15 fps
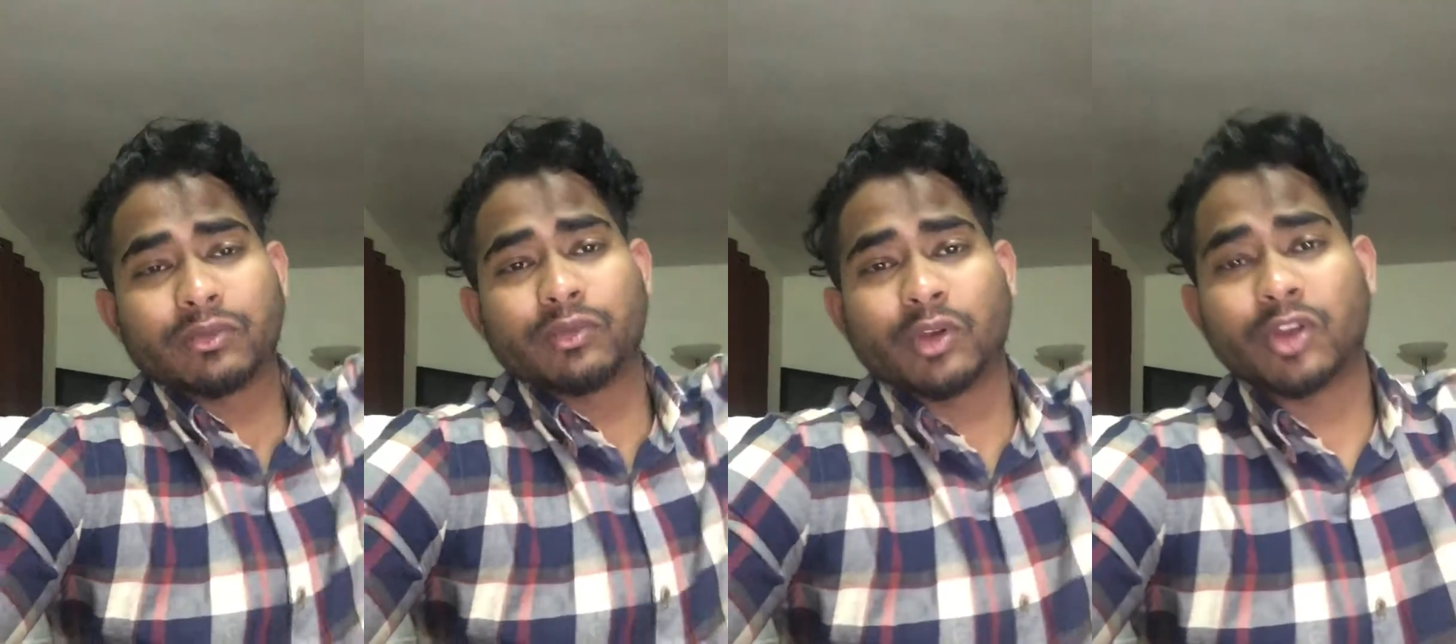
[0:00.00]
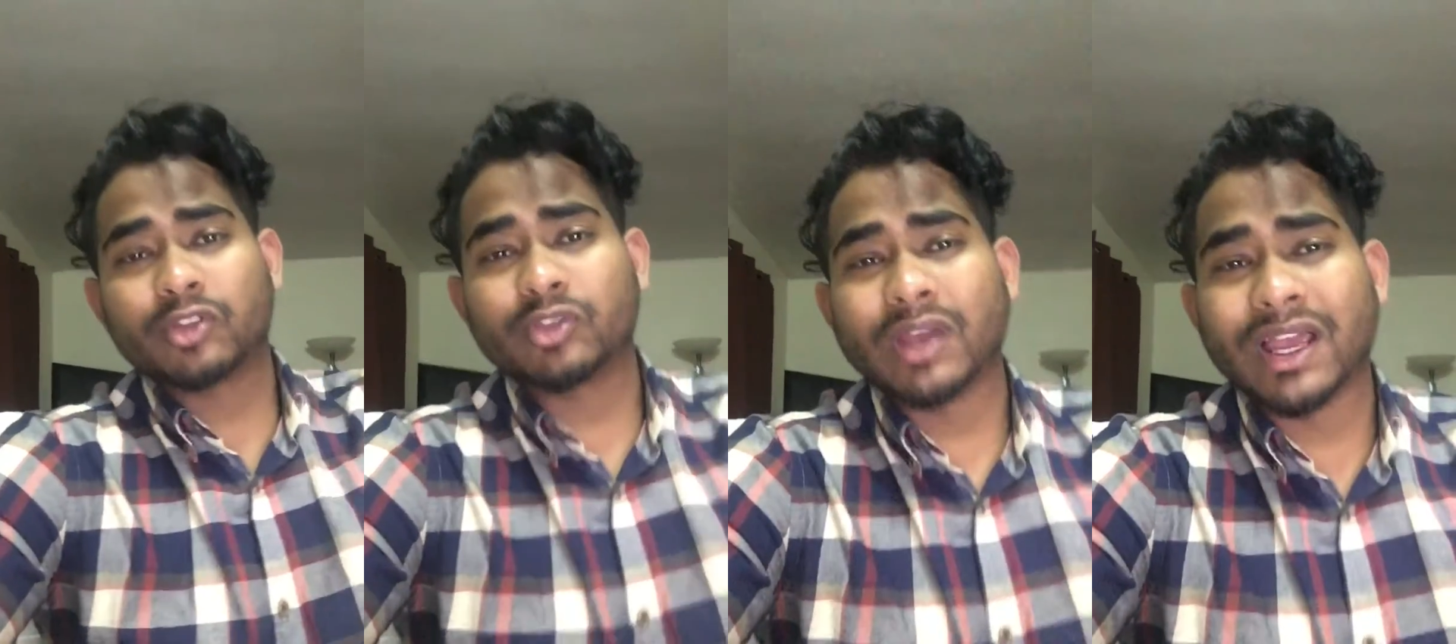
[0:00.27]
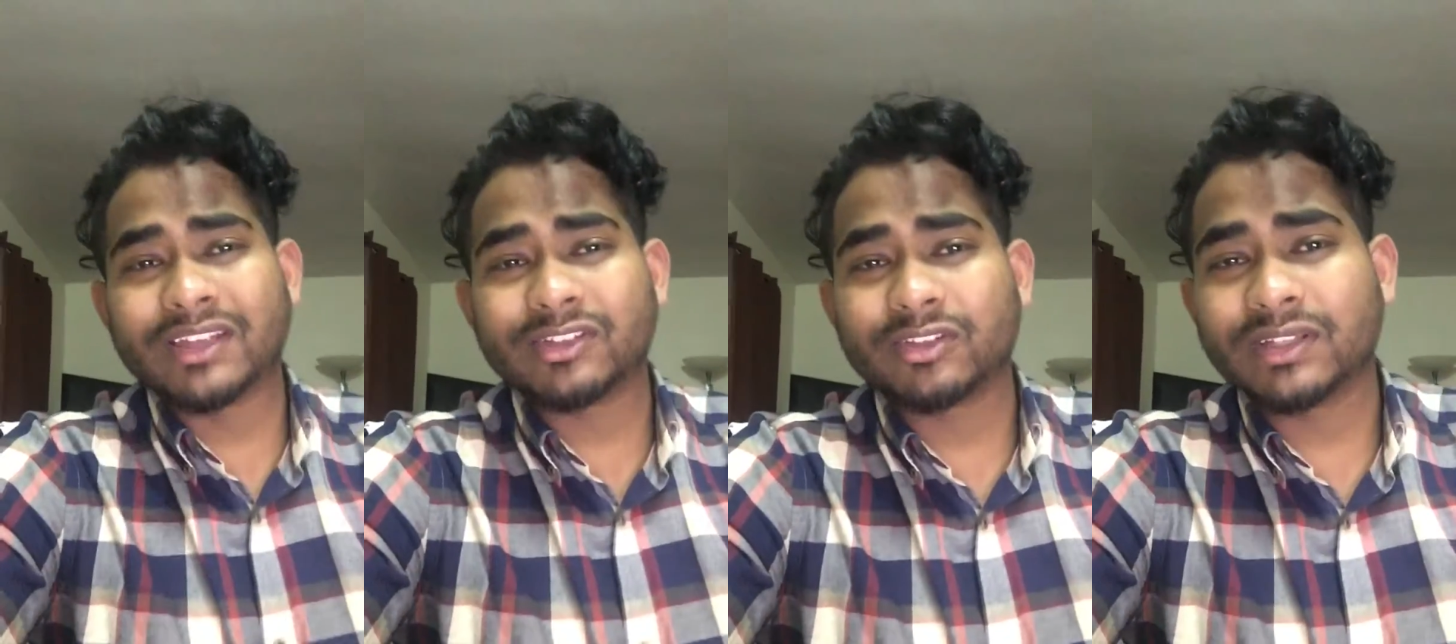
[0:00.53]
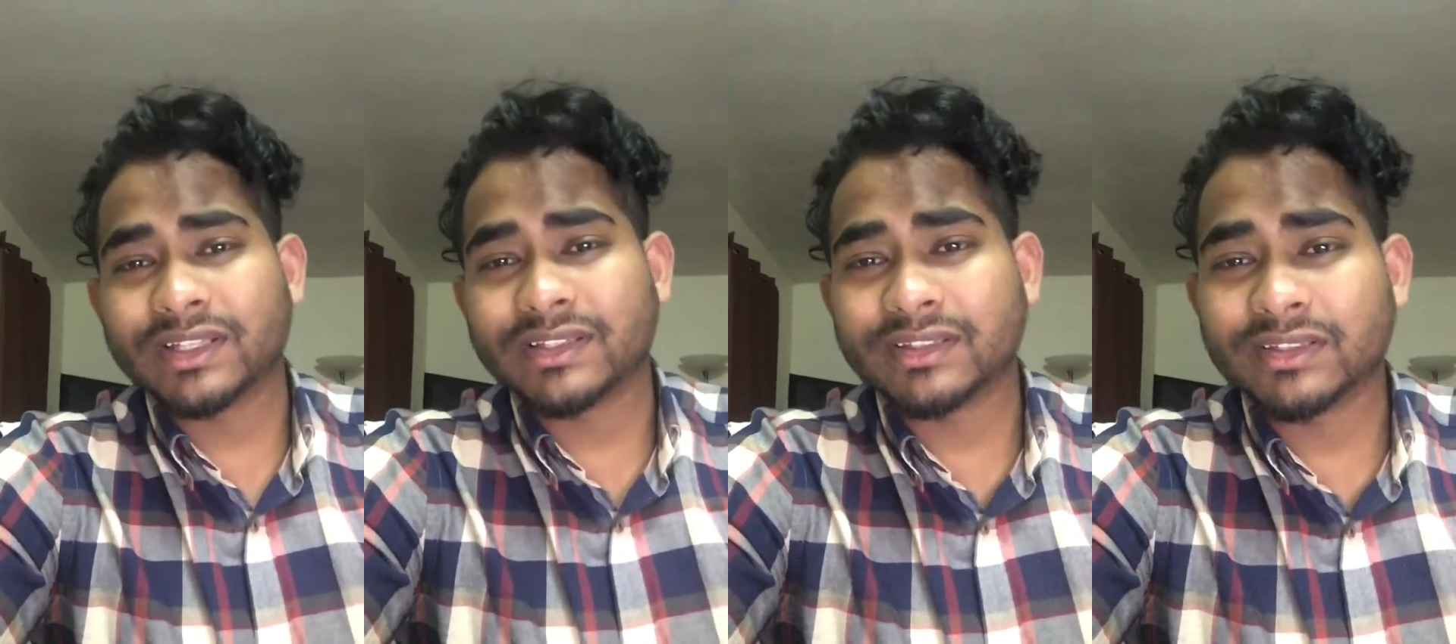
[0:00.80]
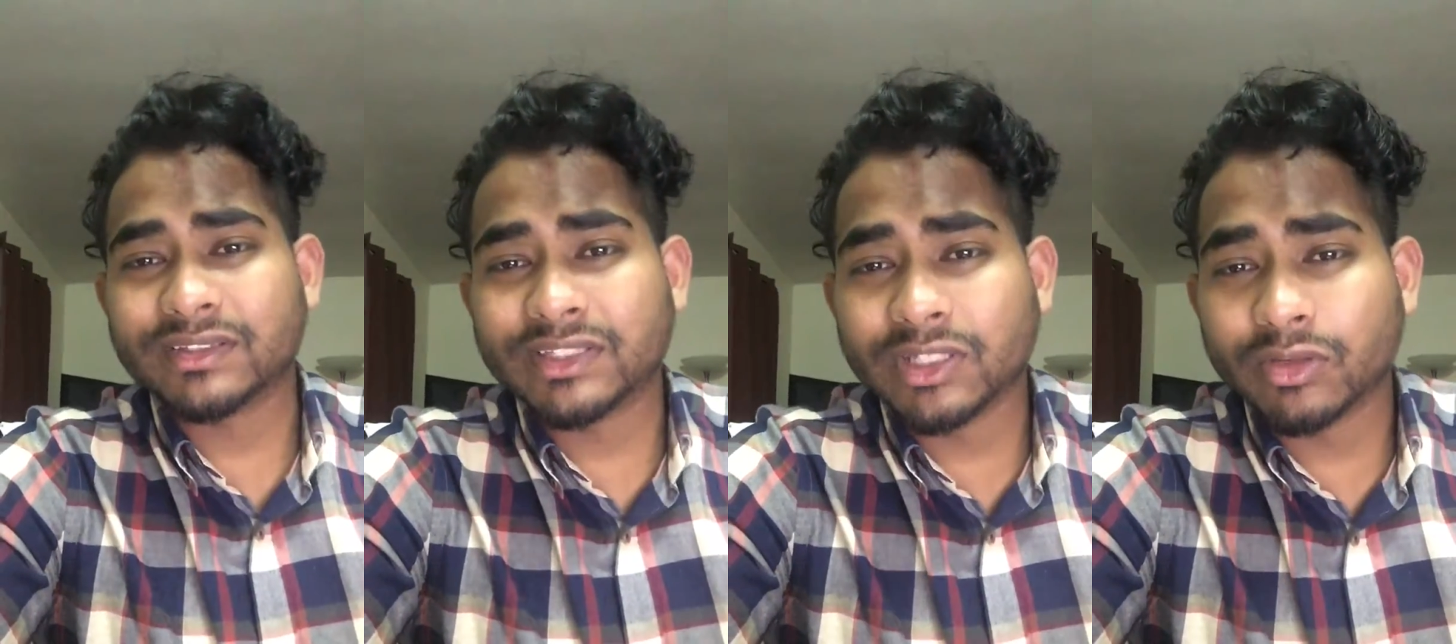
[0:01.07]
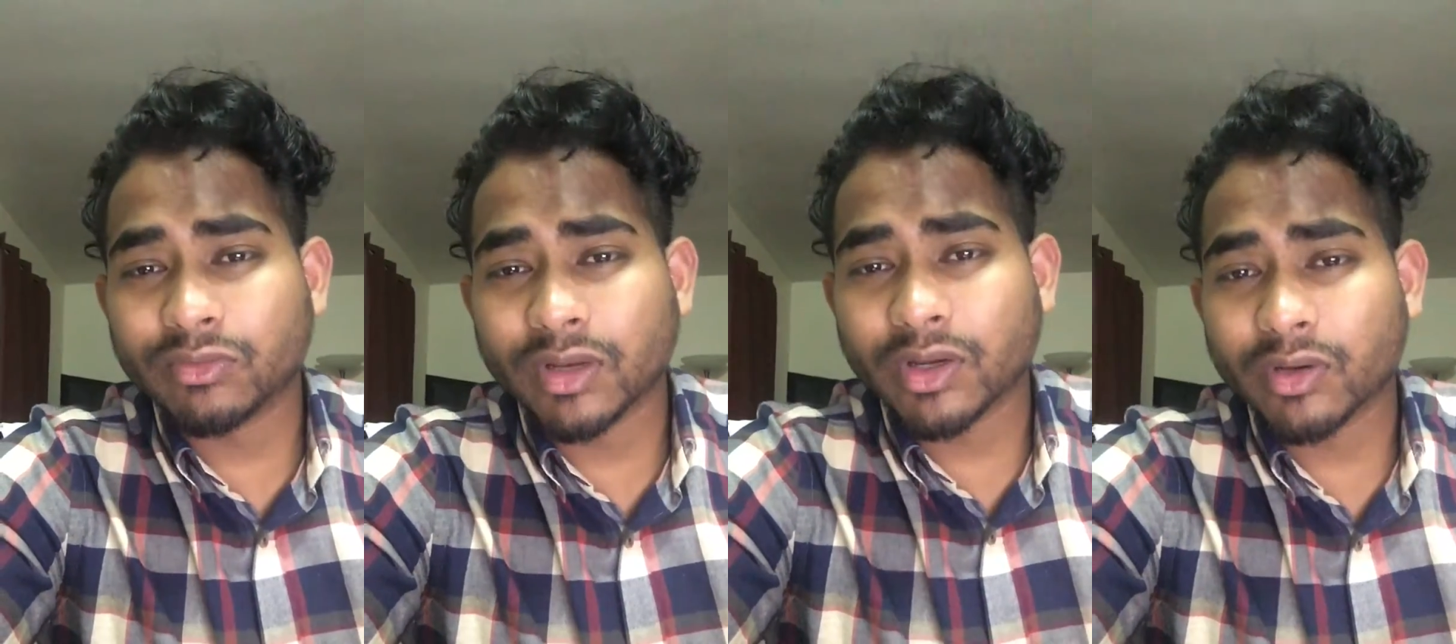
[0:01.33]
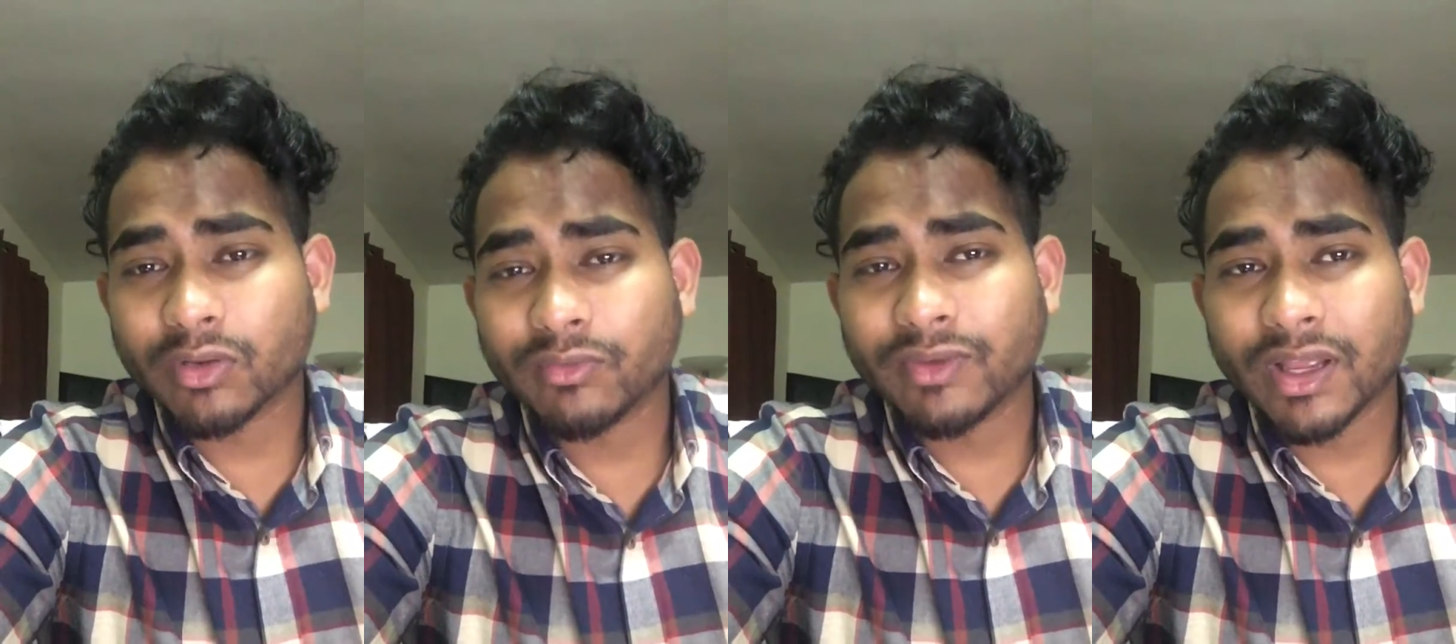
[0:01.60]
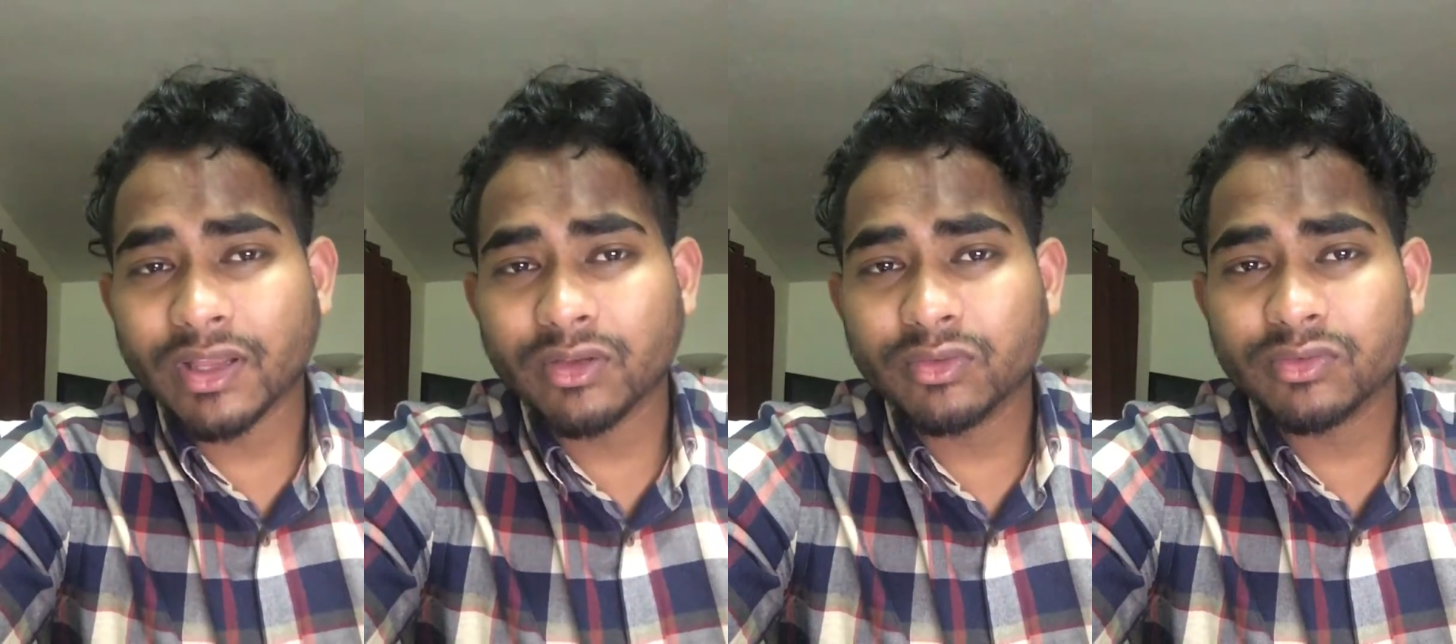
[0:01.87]
also isolate the theoretical
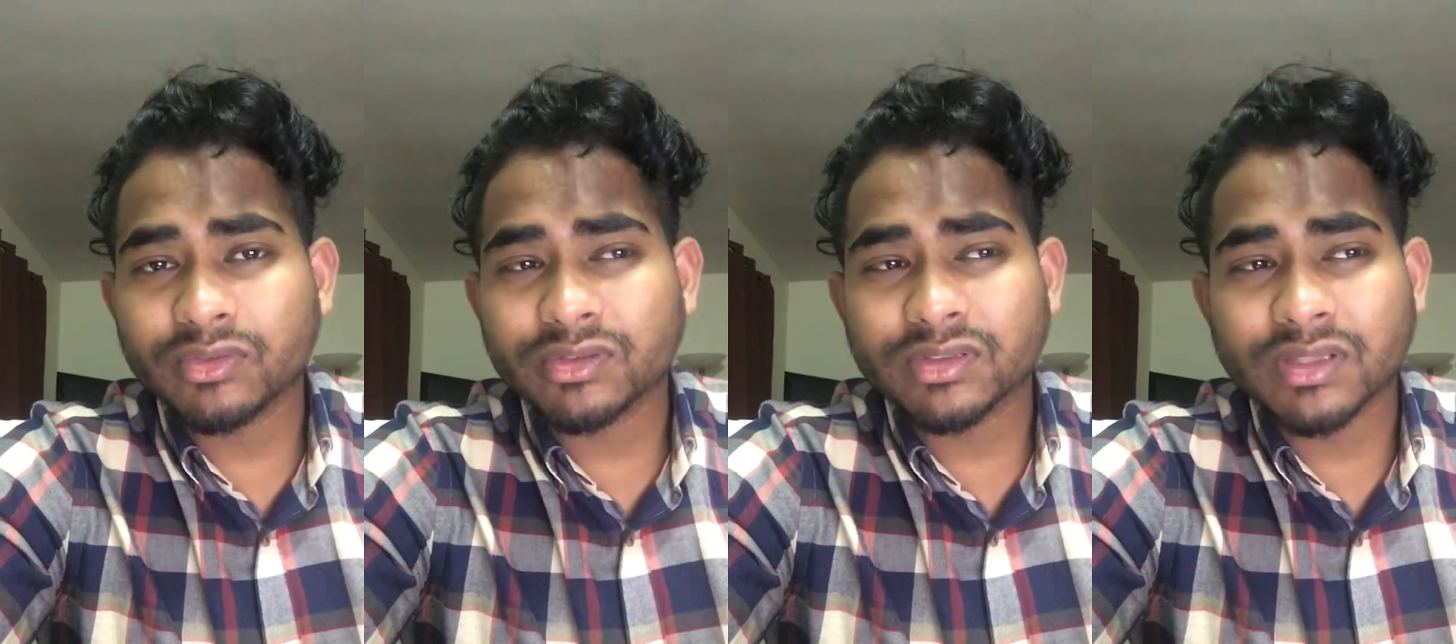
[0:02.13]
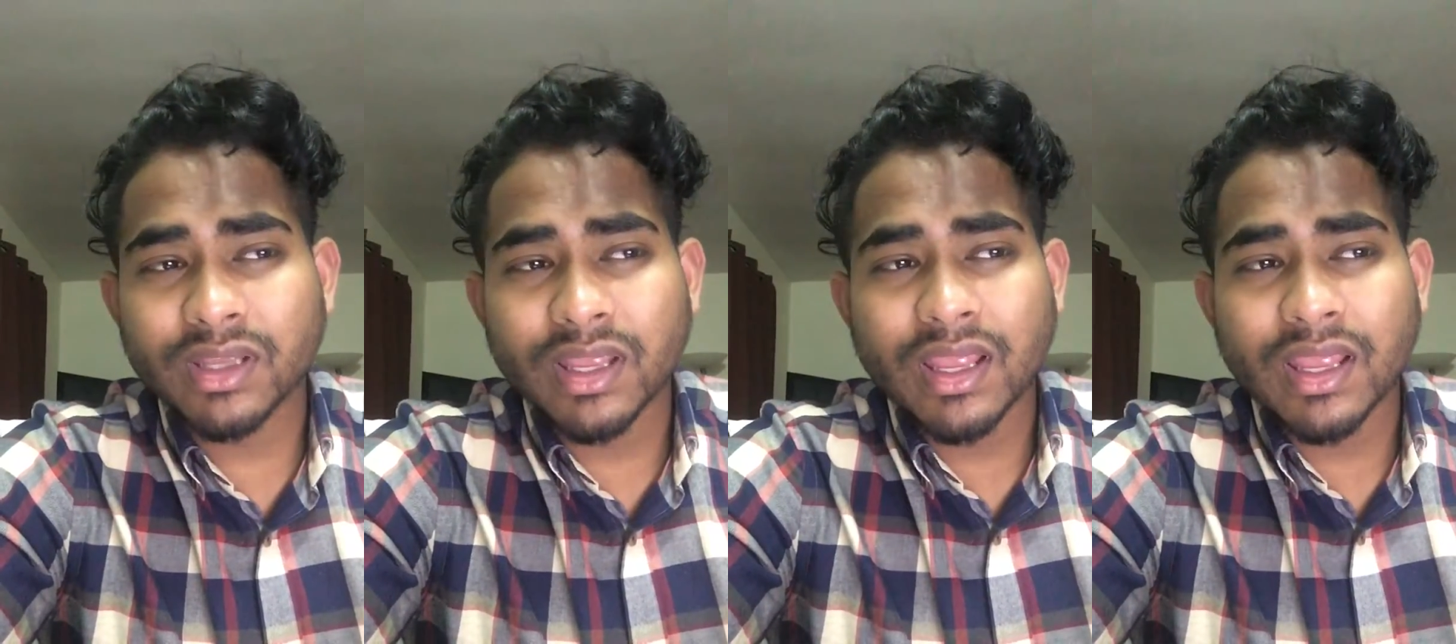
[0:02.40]
values,